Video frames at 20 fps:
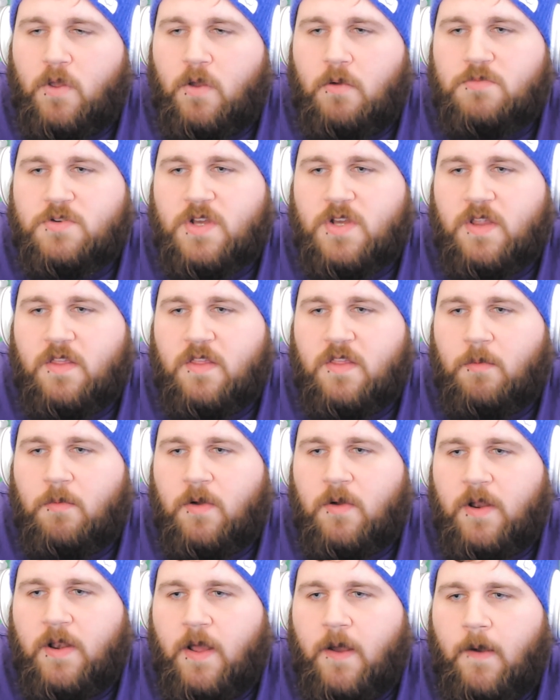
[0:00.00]
trying to think
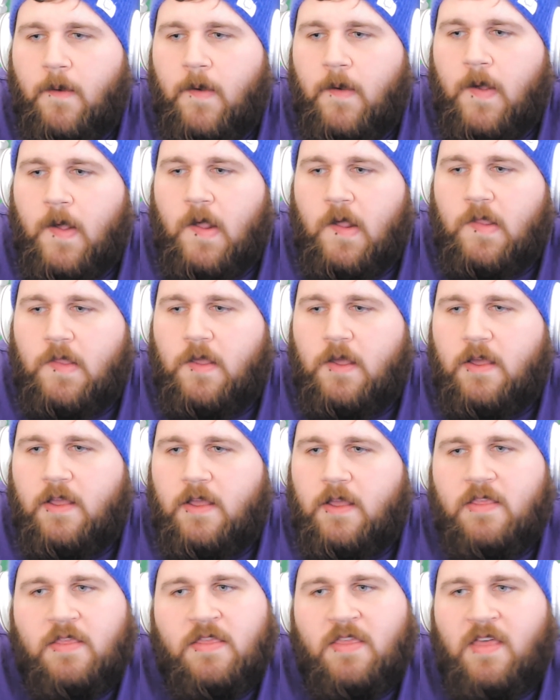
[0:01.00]
right now
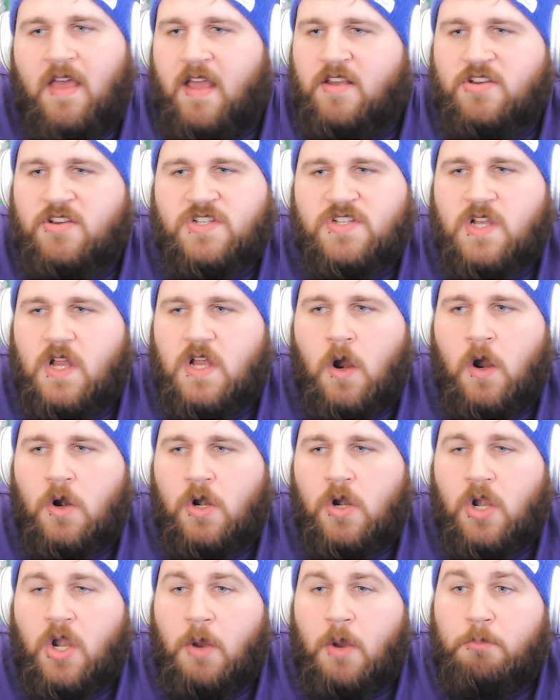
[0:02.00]
that just
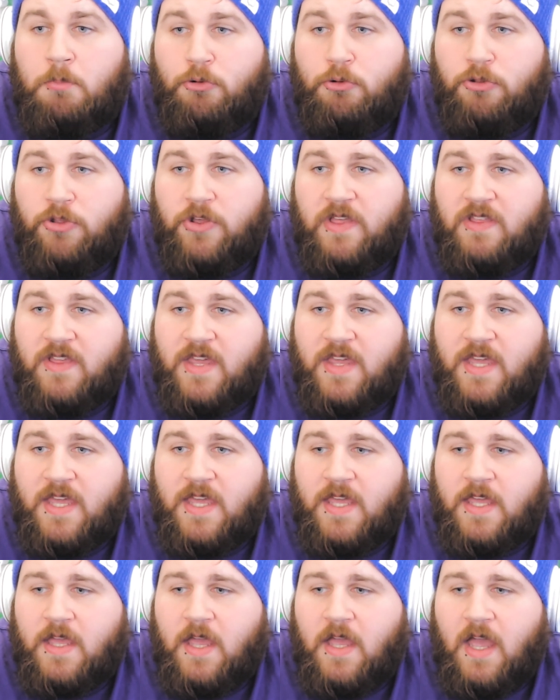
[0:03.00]
are
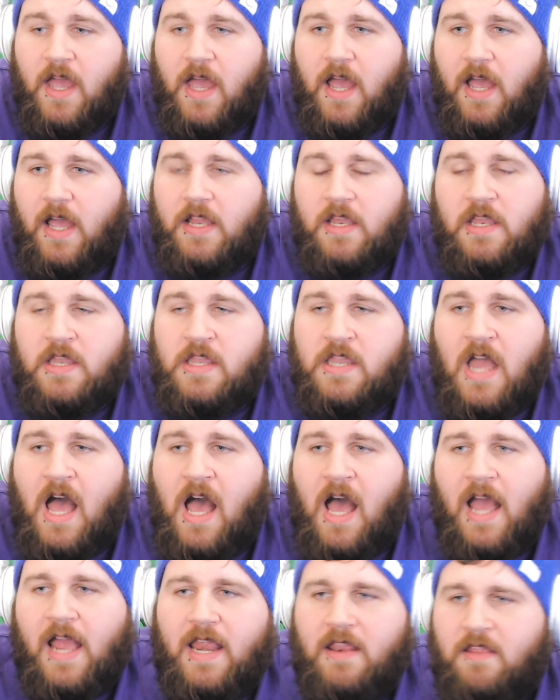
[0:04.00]
completely
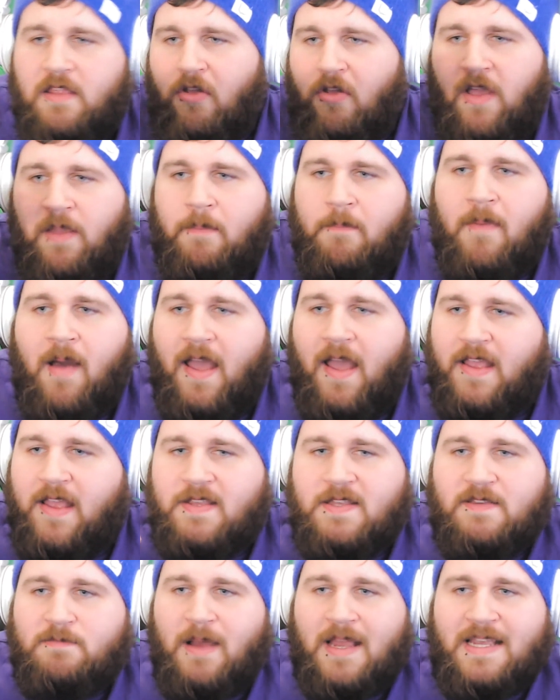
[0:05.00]
not like my
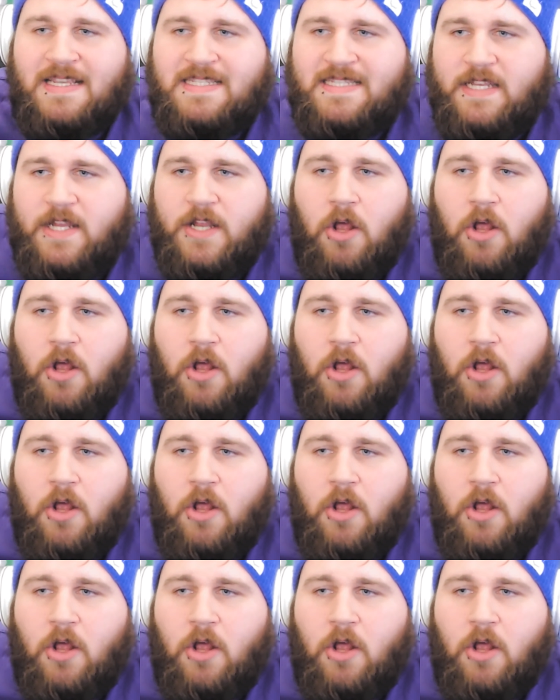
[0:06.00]
scene.